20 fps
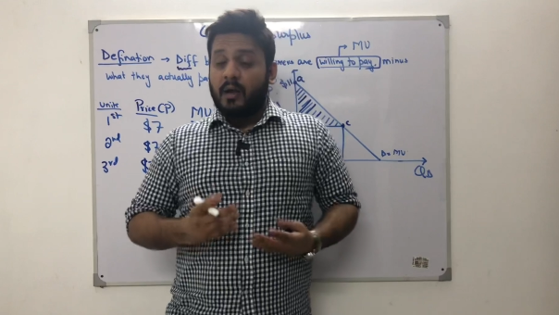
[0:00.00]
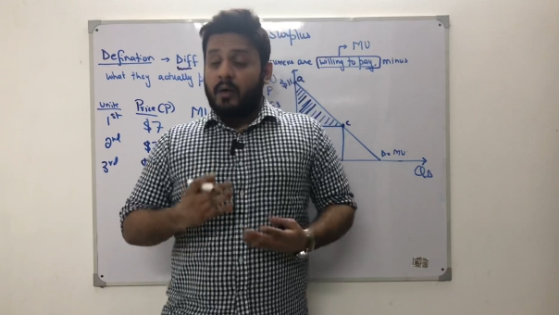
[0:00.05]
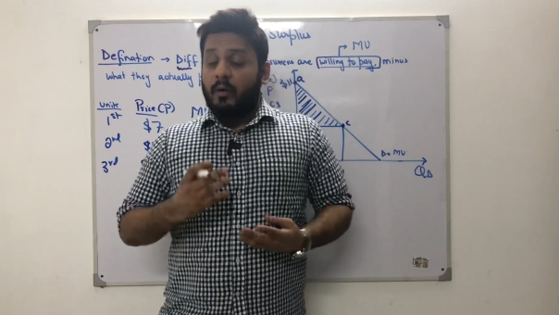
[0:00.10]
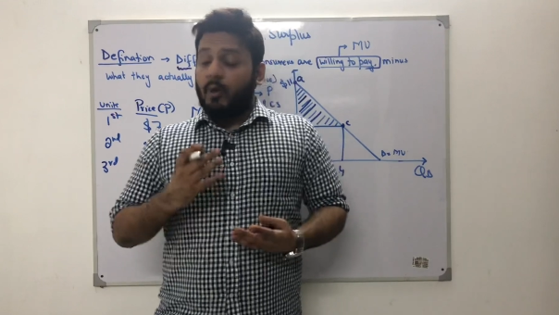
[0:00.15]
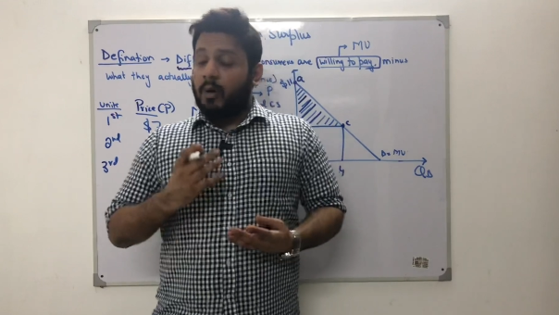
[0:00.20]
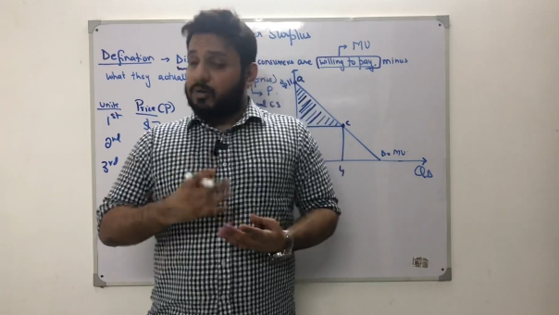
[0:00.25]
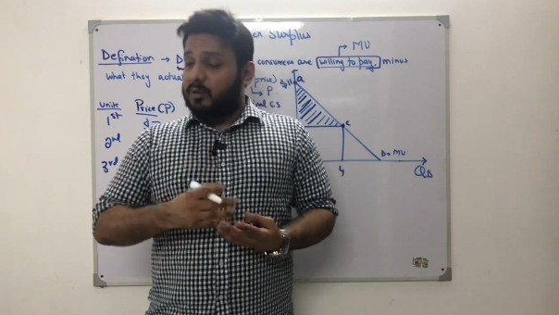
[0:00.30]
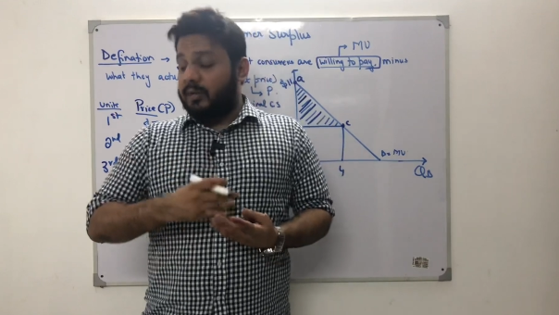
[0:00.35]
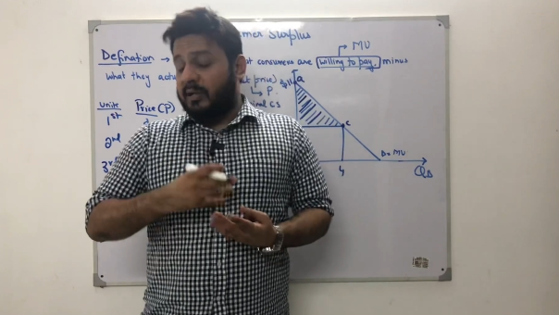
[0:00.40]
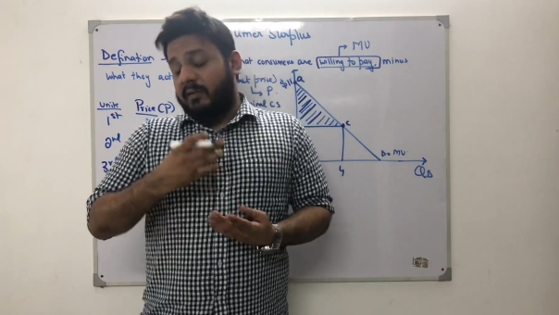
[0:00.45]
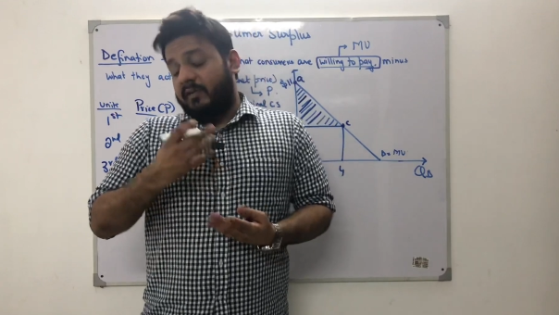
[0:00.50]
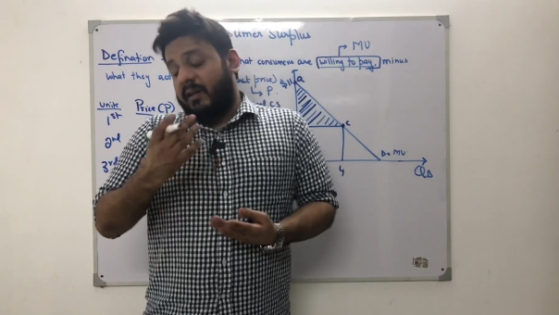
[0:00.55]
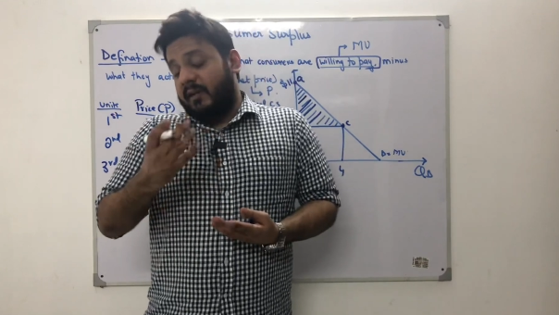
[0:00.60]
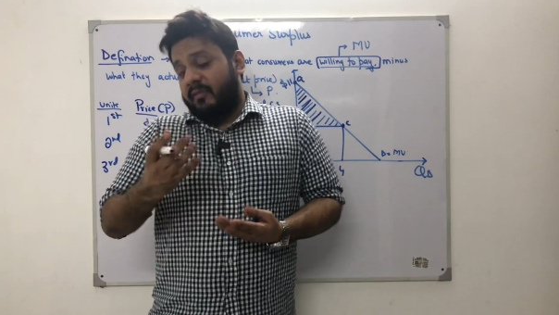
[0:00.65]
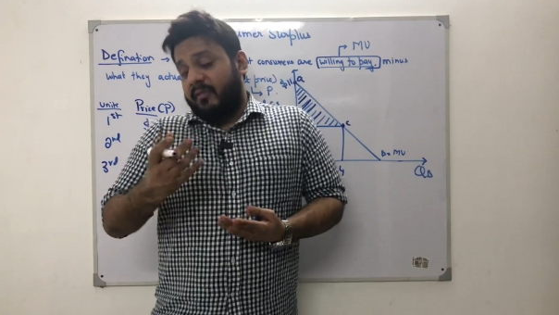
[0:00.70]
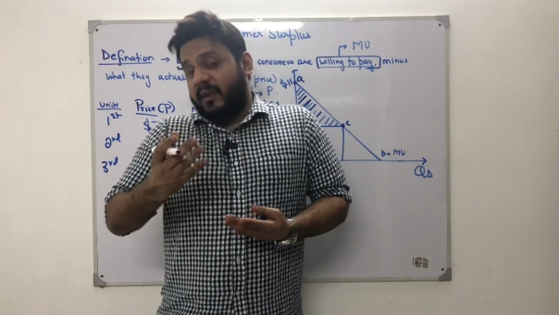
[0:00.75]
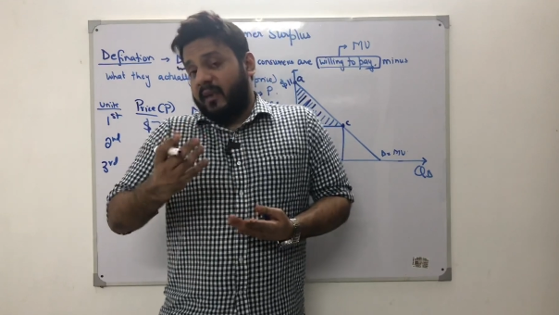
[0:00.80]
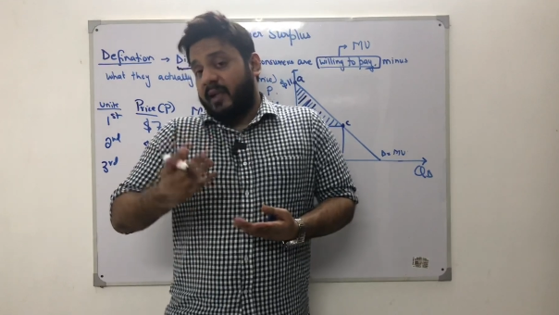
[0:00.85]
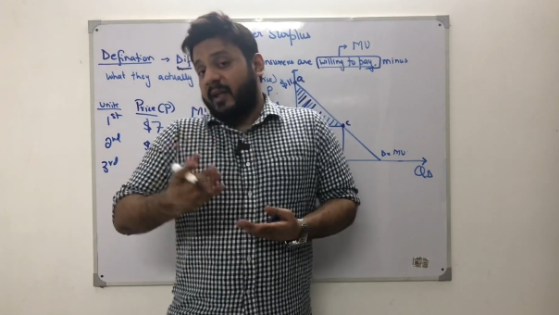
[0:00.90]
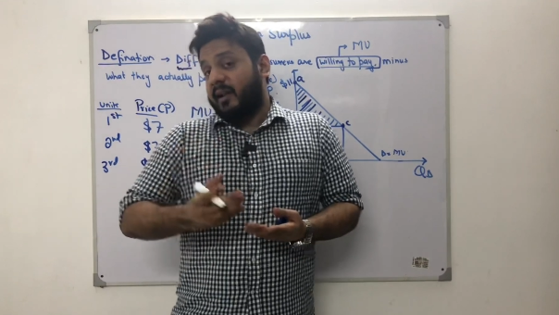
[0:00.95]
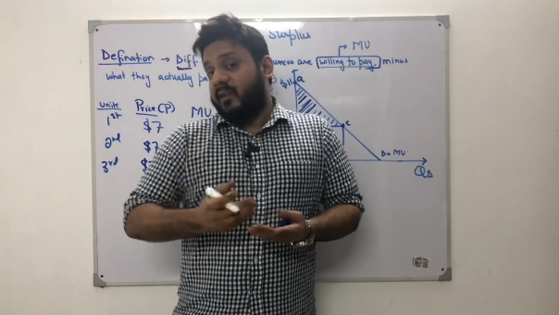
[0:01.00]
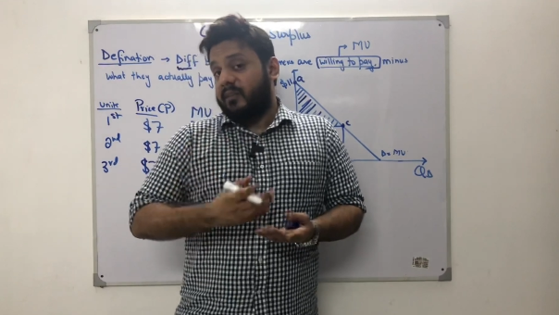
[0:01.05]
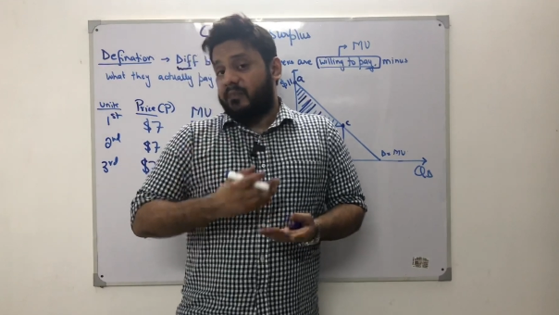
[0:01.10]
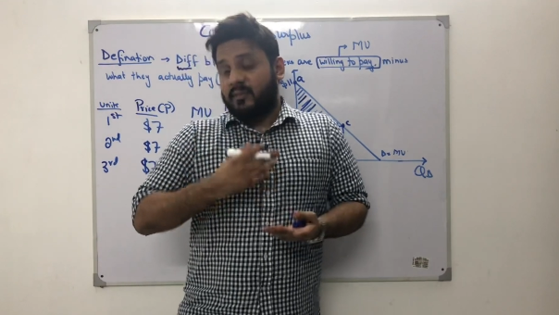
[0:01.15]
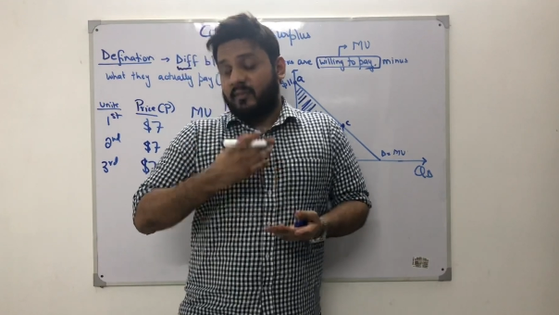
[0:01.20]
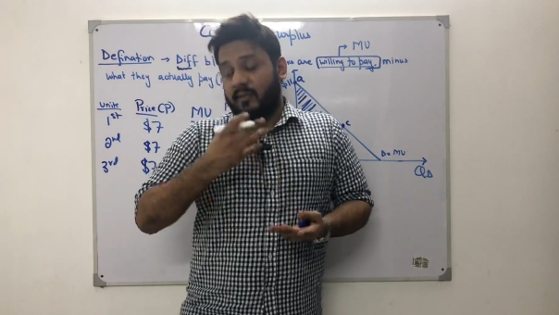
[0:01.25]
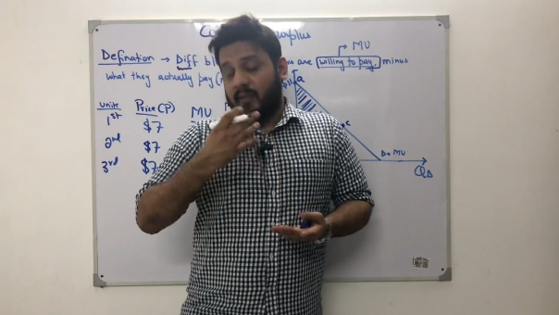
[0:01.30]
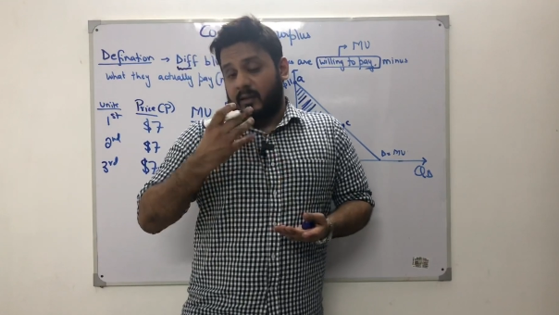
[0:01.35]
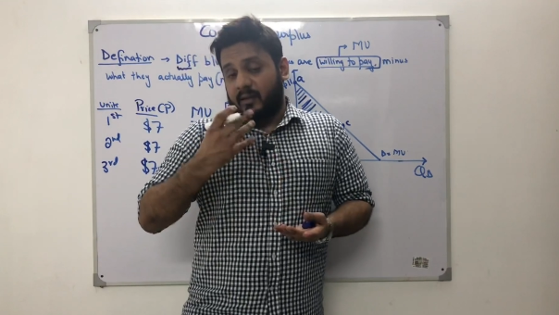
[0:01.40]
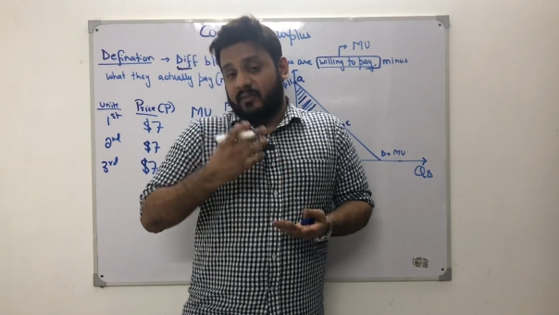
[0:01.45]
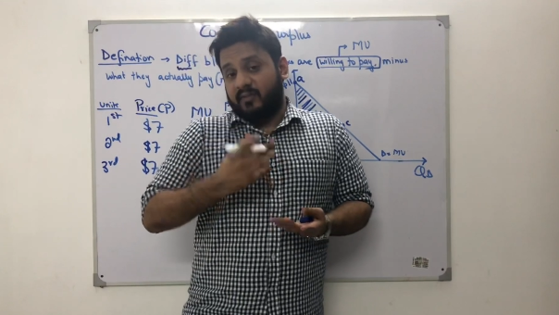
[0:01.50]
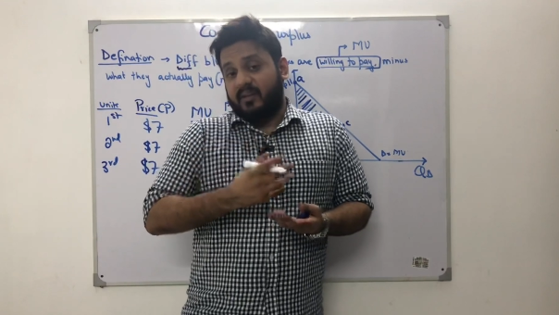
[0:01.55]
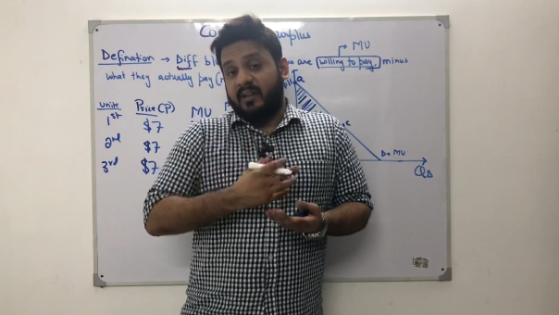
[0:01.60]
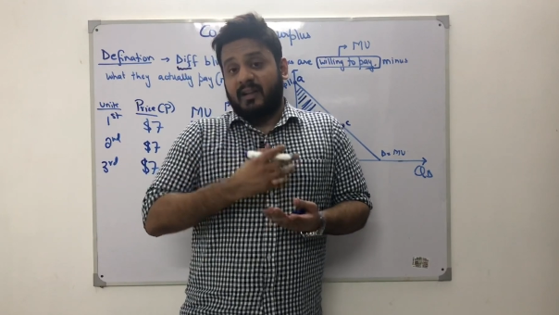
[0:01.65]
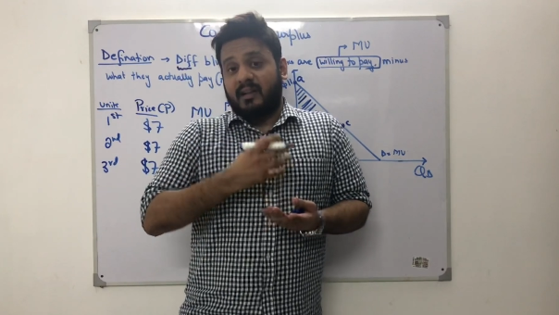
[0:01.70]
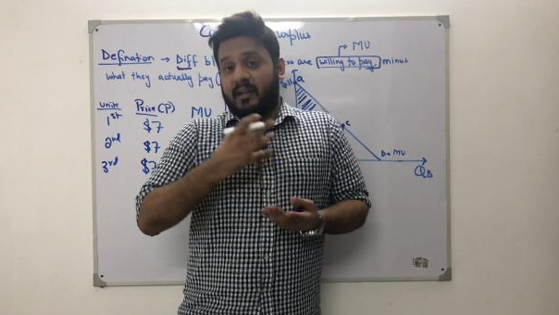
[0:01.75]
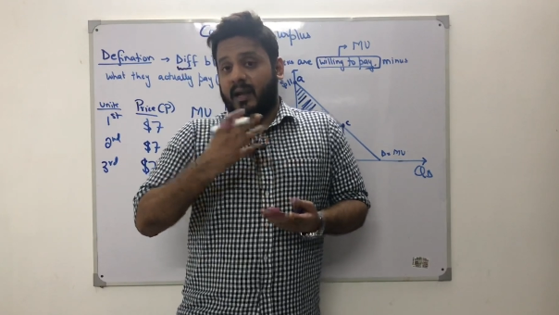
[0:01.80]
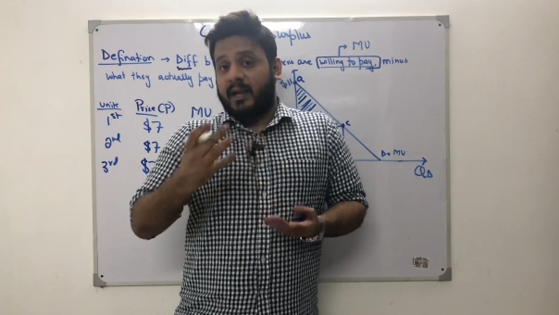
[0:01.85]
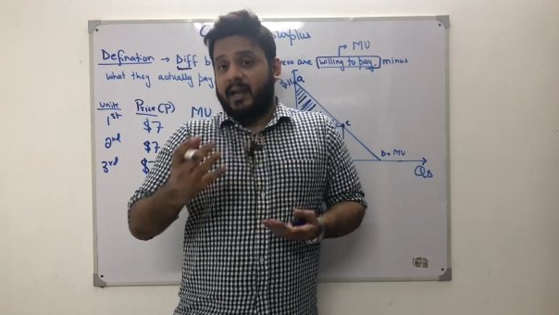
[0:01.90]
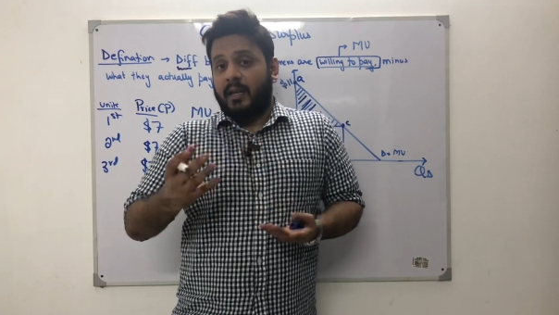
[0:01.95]
Although the welfare gain is
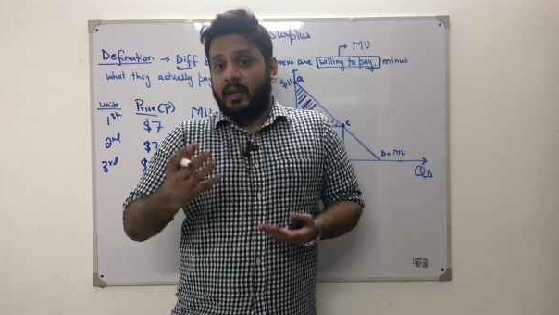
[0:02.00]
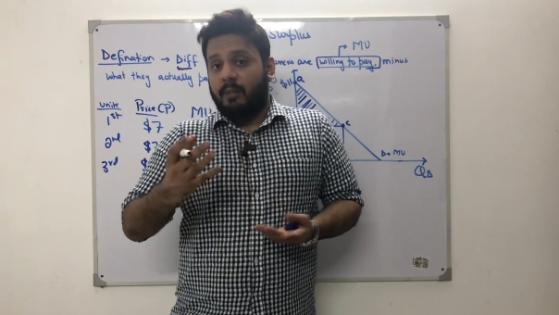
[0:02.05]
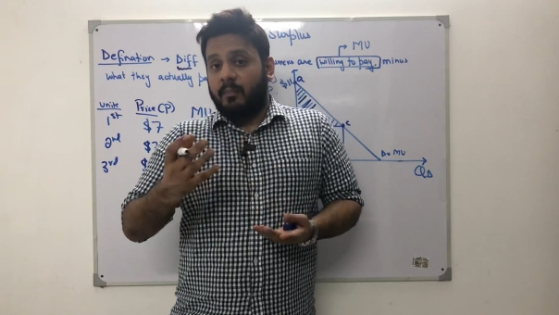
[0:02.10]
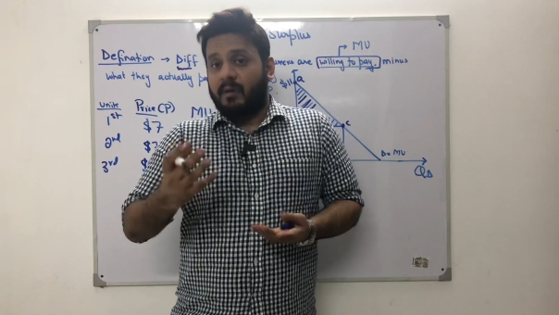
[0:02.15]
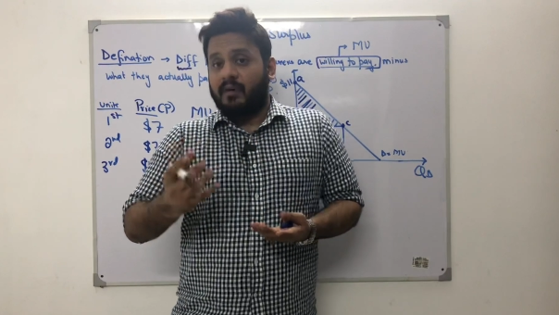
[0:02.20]
declining,